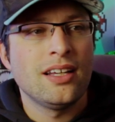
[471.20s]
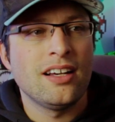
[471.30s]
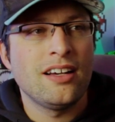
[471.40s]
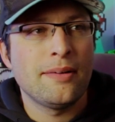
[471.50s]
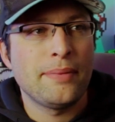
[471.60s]

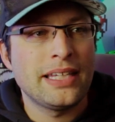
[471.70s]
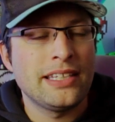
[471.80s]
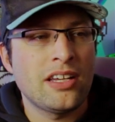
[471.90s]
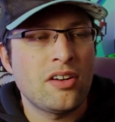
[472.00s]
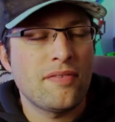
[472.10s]
by
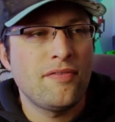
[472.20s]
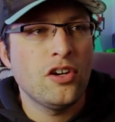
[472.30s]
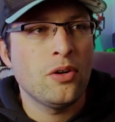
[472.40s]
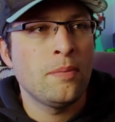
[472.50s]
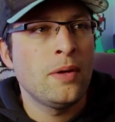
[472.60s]
the end of the
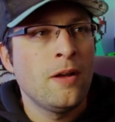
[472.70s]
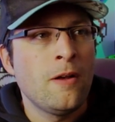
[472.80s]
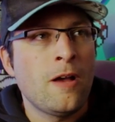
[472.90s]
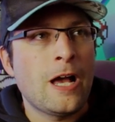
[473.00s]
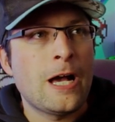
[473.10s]
film.
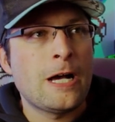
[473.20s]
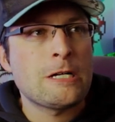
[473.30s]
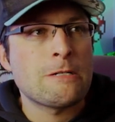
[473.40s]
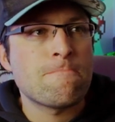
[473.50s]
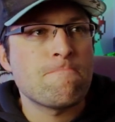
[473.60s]

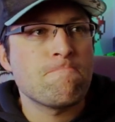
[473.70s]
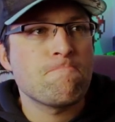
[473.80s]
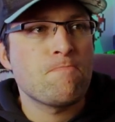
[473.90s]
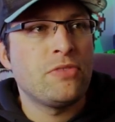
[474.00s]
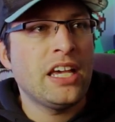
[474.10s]

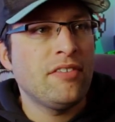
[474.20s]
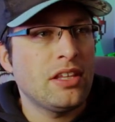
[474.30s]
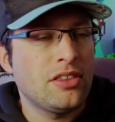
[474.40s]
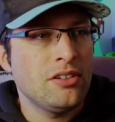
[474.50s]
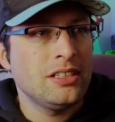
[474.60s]

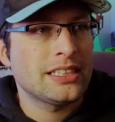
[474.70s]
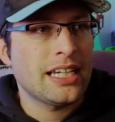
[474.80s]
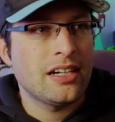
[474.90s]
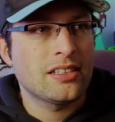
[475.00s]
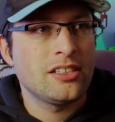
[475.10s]
David Thewlis'
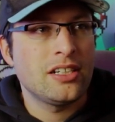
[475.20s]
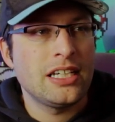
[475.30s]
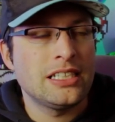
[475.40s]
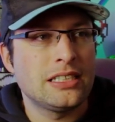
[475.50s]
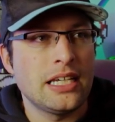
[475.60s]
character
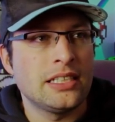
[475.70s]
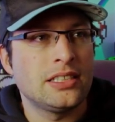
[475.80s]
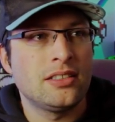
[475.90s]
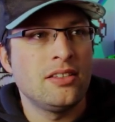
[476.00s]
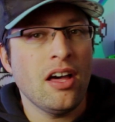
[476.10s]

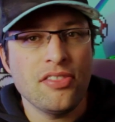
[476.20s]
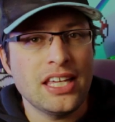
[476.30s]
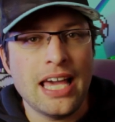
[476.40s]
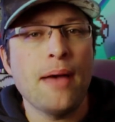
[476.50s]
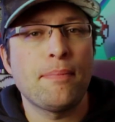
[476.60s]
is
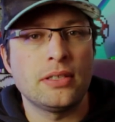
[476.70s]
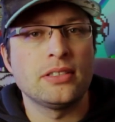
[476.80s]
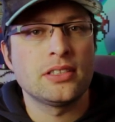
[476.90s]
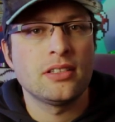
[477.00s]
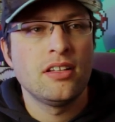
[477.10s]
nothing
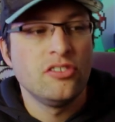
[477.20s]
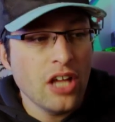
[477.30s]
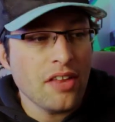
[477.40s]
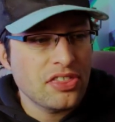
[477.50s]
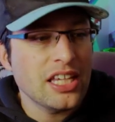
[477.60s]
happens.
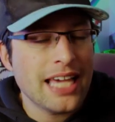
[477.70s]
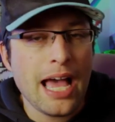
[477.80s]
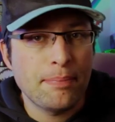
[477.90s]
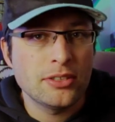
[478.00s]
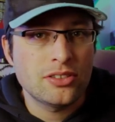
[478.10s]
Nothing
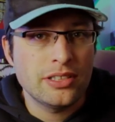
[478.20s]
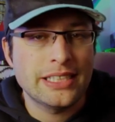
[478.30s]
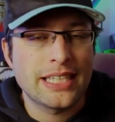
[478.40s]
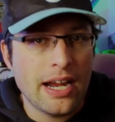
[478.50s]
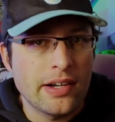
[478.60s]
happens to
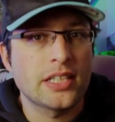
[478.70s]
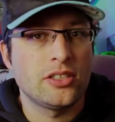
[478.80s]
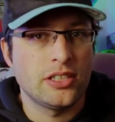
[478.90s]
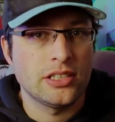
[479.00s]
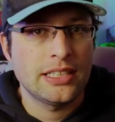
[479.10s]
these
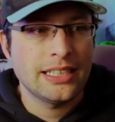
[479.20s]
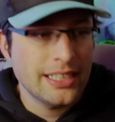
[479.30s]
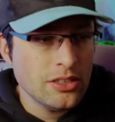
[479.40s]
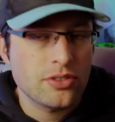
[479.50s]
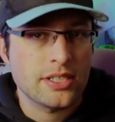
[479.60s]
characters. That's
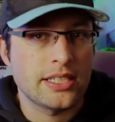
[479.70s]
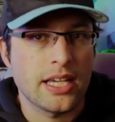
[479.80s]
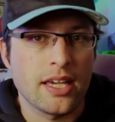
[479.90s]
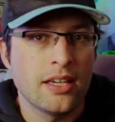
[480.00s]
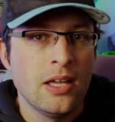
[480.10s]

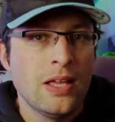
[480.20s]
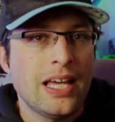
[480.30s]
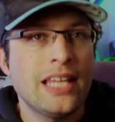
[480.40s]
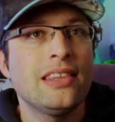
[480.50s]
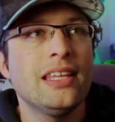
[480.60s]
interesting.
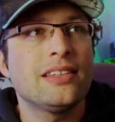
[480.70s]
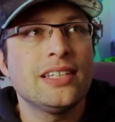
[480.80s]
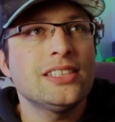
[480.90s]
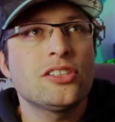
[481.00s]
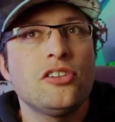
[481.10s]
And this